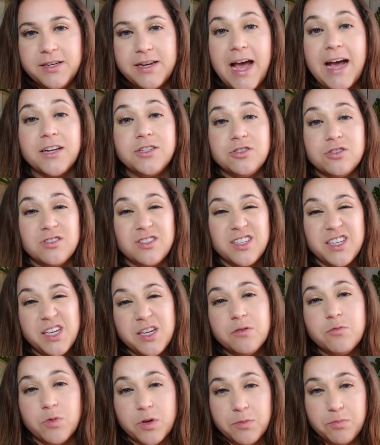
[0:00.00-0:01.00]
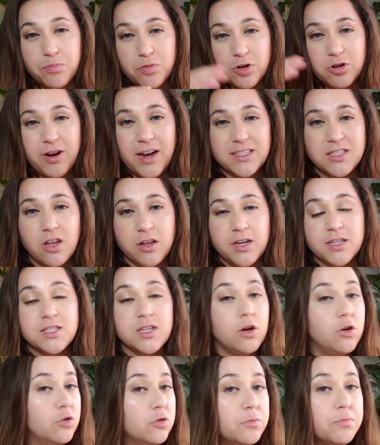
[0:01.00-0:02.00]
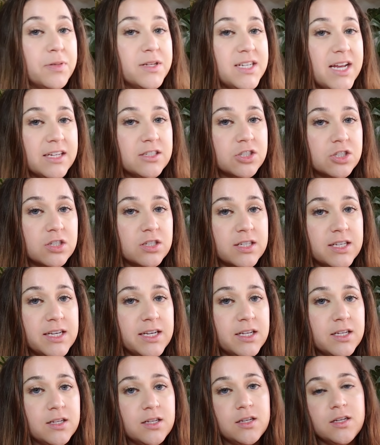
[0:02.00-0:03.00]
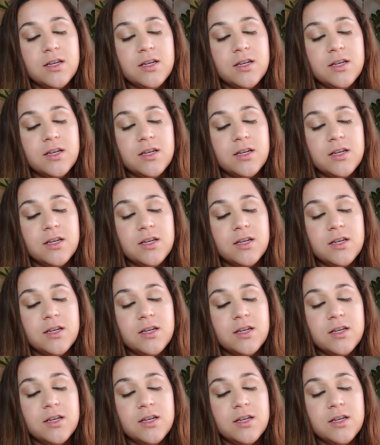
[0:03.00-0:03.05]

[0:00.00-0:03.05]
naturally would progress on its own potentially.